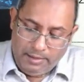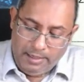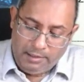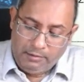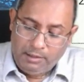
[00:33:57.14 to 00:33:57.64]

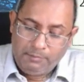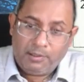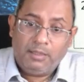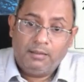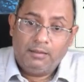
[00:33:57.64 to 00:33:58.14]
800
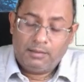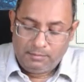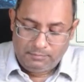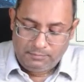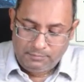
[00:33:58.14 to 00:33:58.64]
per month,
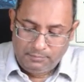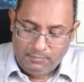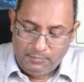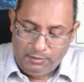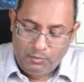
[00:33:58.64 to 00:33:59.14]

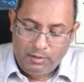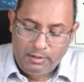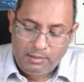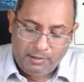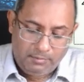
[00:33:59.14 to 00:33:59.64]

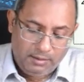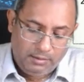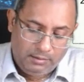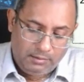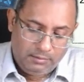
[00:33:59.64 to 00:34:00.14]
200 per
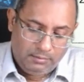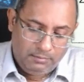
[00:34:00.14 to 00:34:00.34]
month,